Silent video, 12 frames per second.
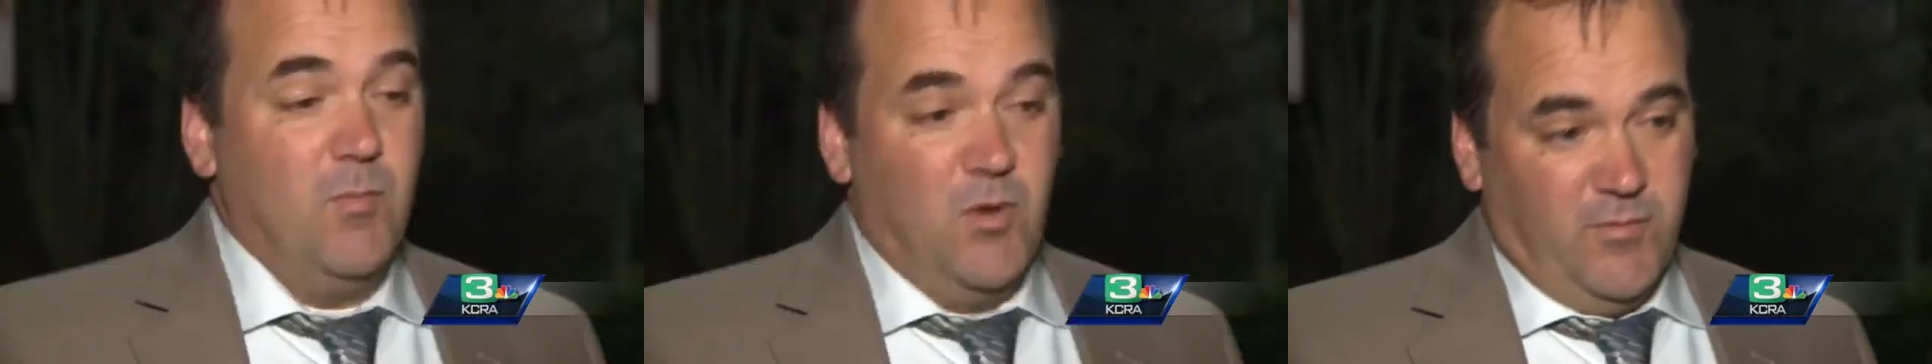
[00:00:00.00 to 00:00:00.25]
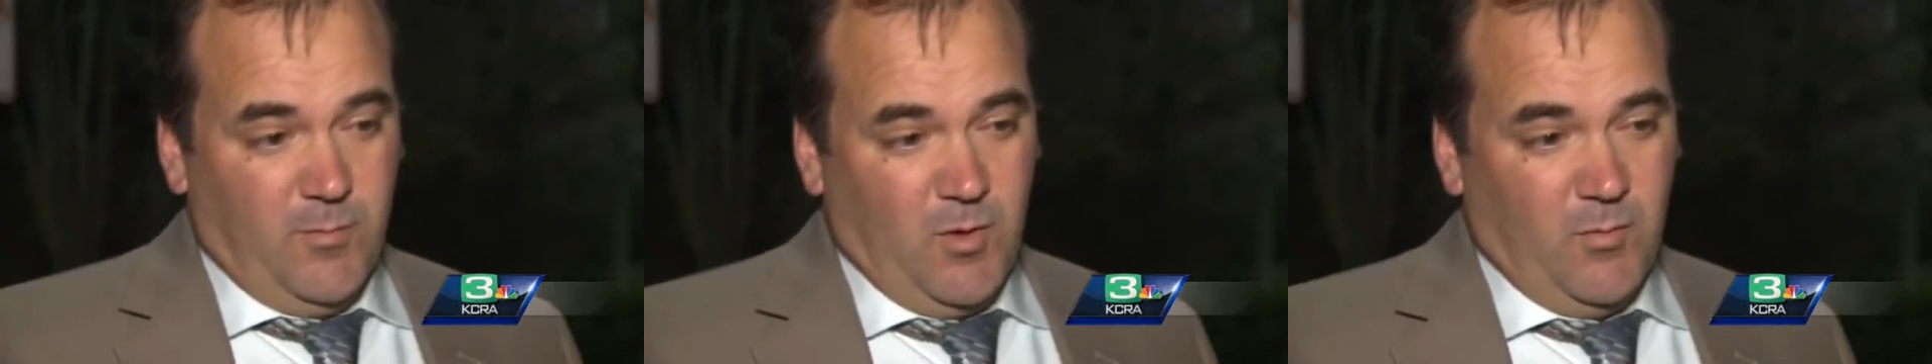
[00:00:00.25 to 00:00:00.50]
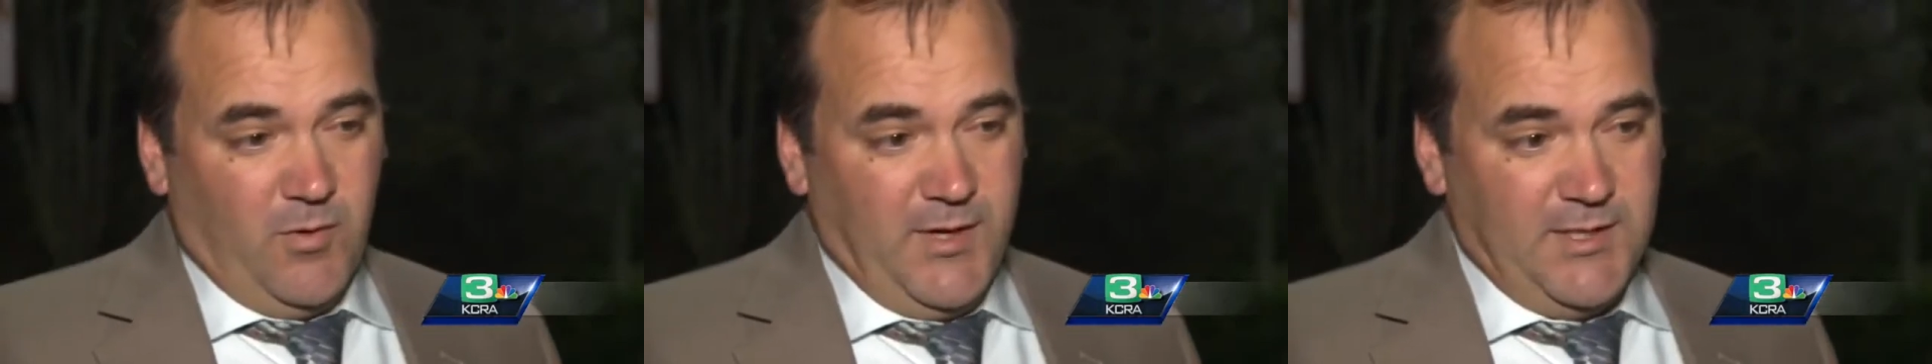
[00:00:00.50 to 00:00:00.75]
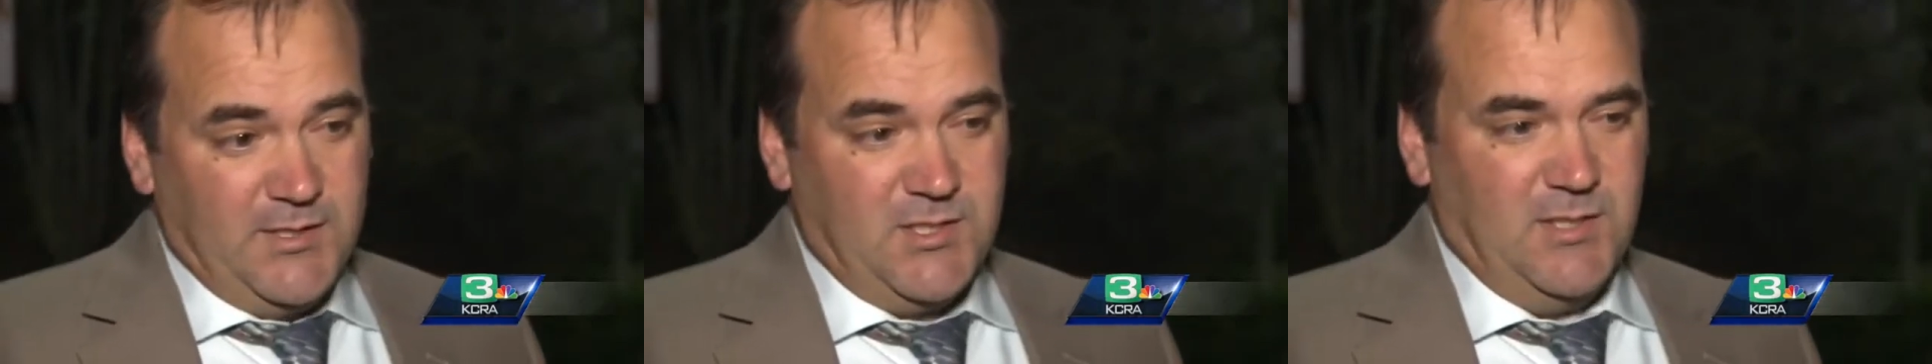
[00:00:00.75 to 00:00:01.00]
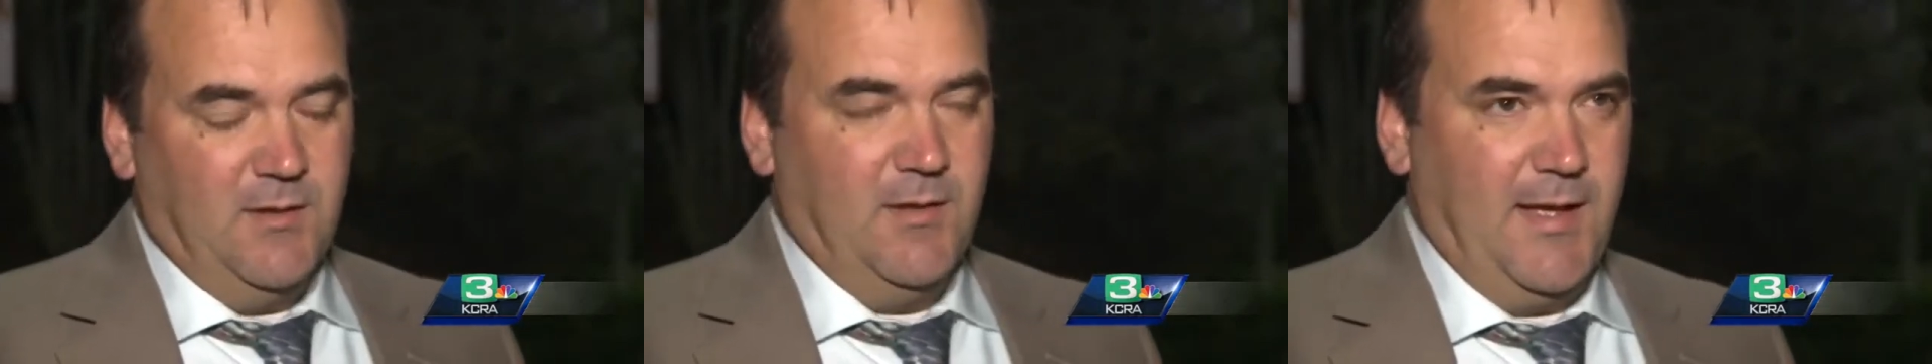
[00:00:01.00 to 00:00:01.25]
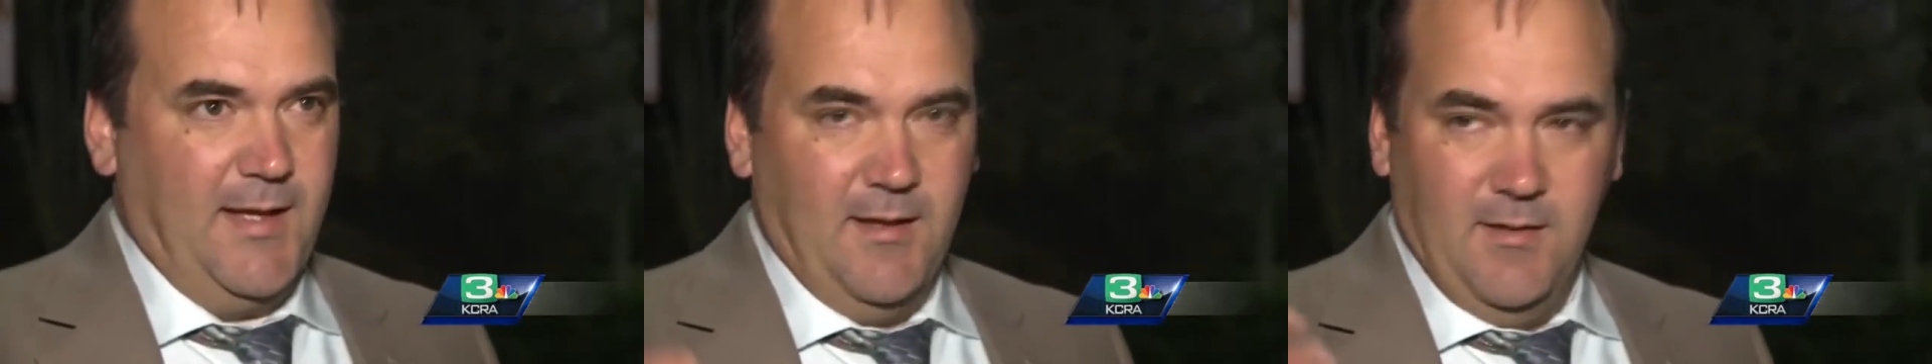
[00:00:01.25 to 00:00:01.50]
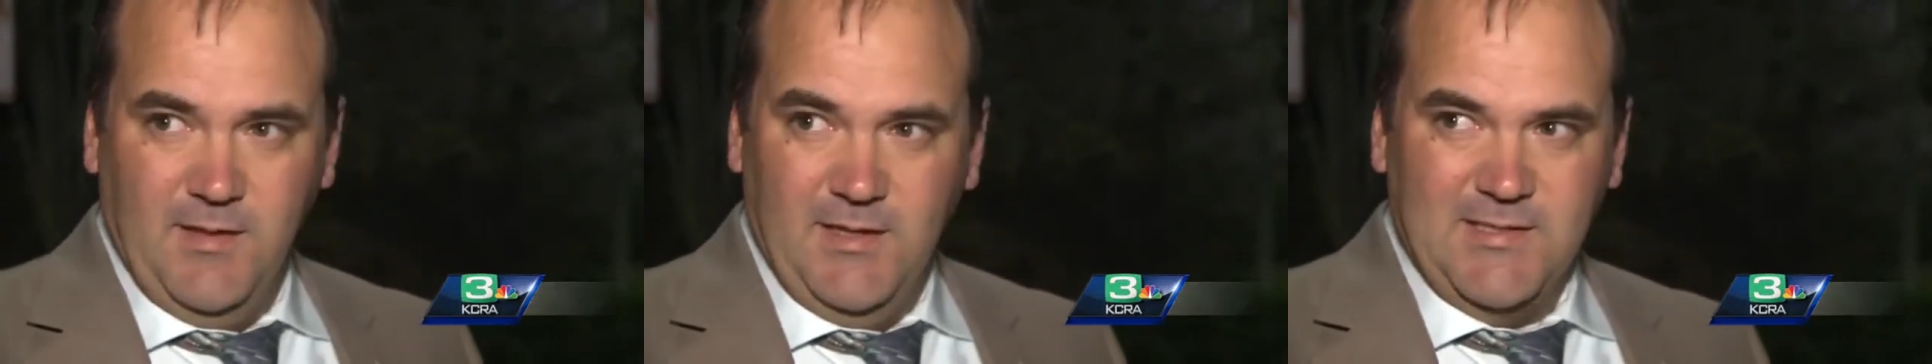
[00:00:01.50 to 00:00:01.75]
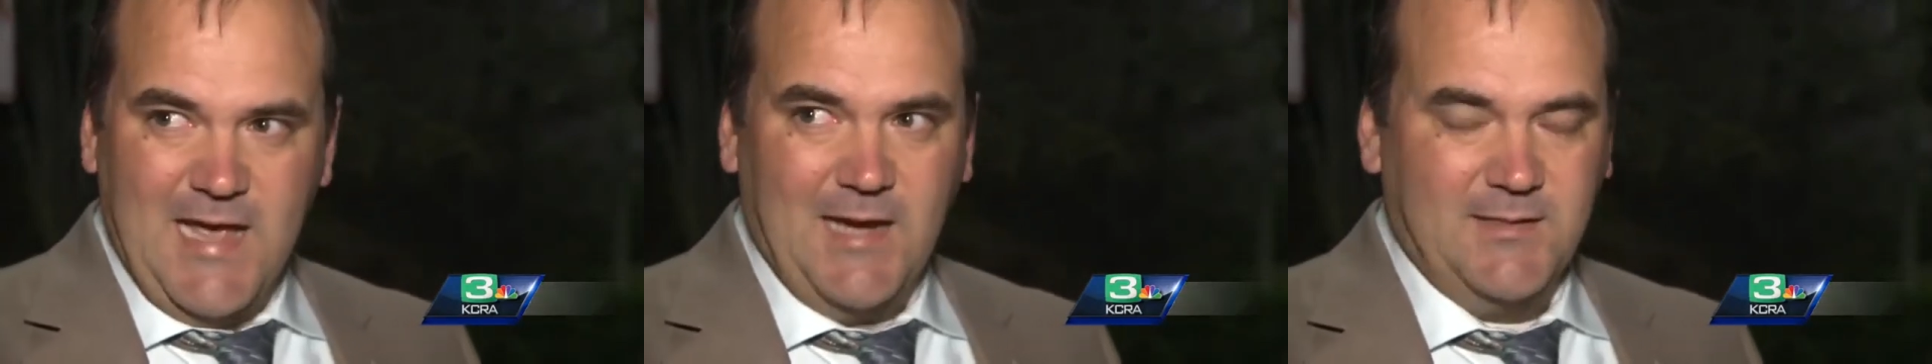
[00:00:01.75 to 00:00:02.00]
movable bridge, and the
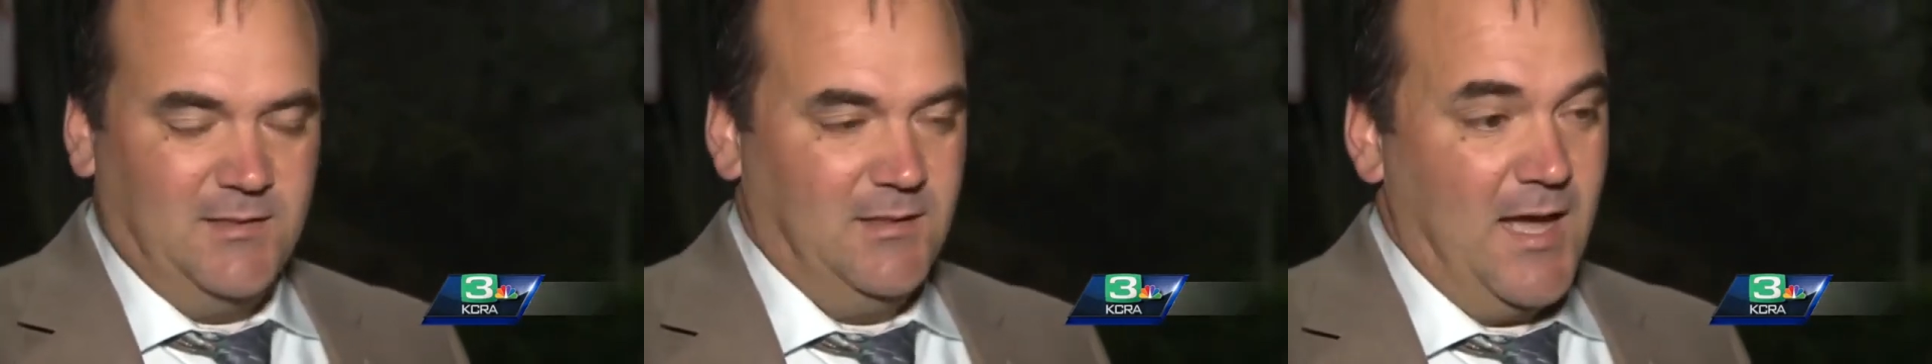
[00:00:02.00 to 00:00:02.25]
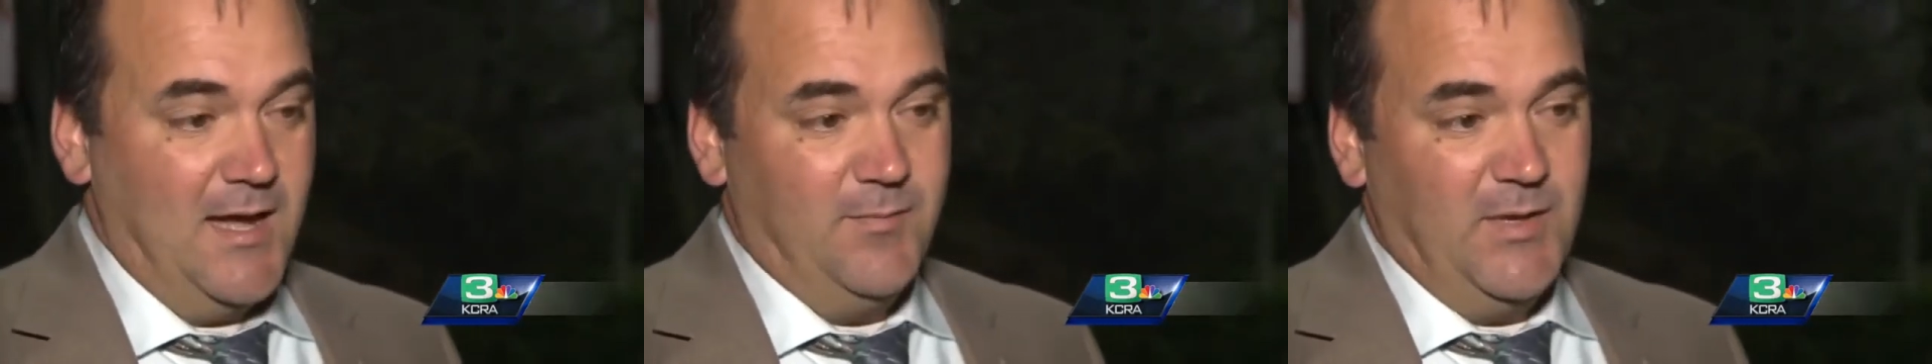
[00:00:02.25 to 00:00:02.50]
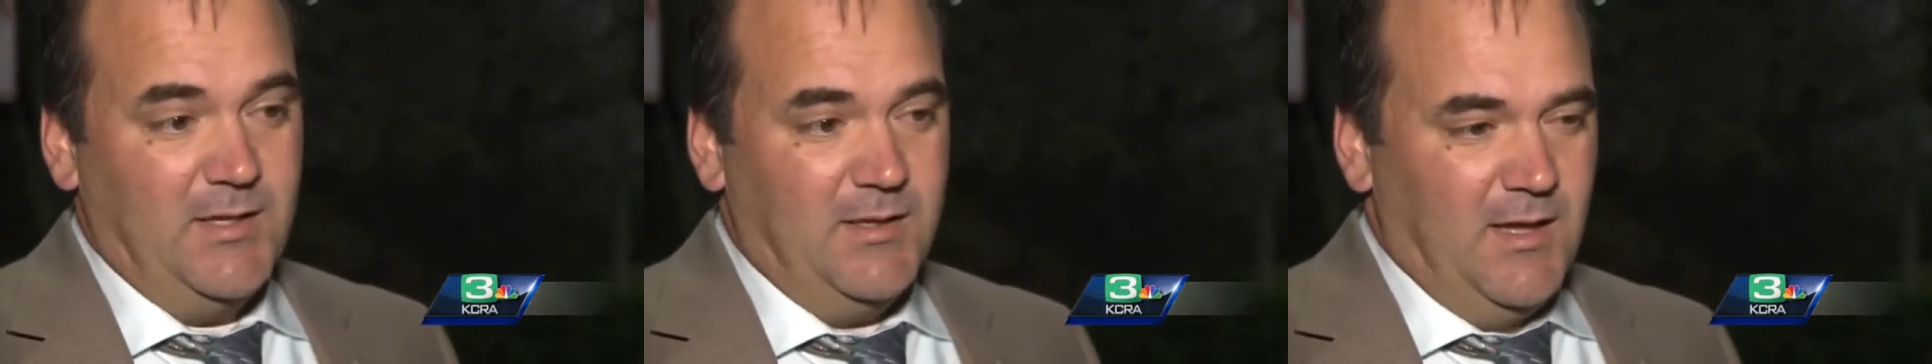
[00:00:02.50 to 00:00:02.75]
exact alignment,